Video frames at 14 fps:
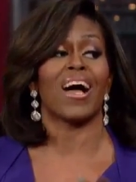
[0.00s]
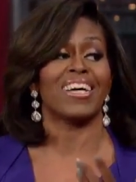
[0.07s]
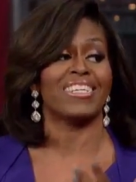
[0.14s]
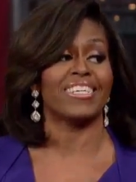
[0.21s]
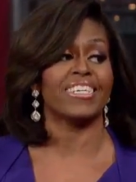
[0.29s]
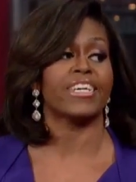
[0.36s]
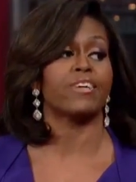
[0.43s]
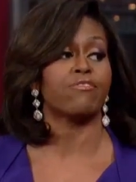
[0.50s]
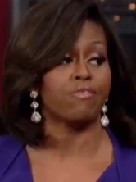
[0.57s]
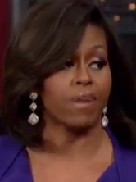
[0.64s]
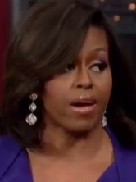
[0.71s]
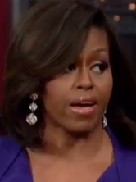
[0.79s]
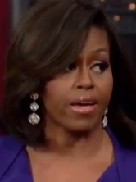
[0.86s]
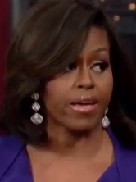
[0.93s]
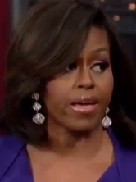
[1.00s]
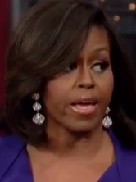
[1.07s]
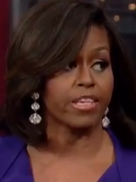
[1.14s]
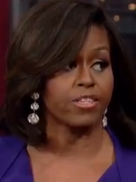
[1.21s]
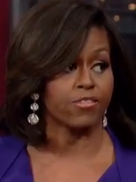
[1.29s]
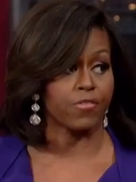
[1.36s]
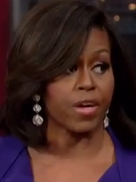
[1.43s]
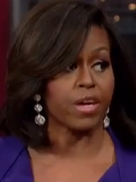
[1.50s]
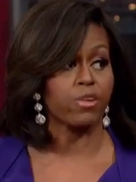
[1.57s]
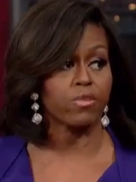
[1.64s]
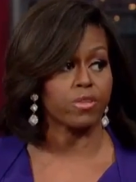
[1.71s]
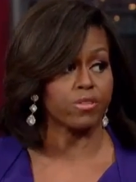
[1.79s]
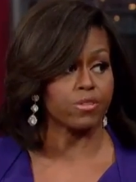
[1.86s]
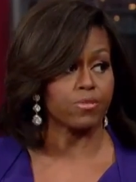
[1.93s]
identifying as
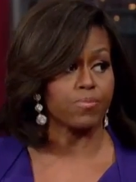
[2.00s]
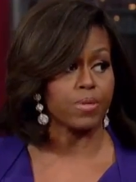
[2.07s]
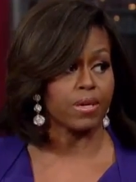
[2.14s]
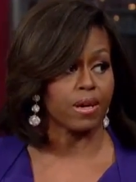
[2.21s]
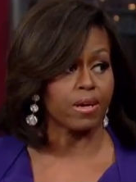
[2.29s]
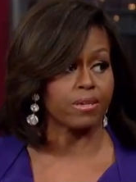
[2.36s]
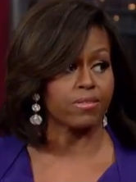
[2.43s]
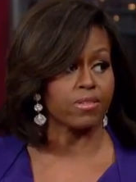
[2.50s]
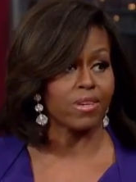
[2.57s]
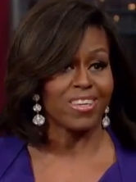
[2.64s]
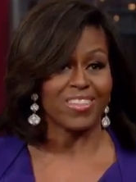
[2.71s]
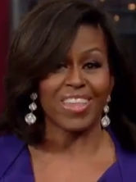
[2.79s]
veterans because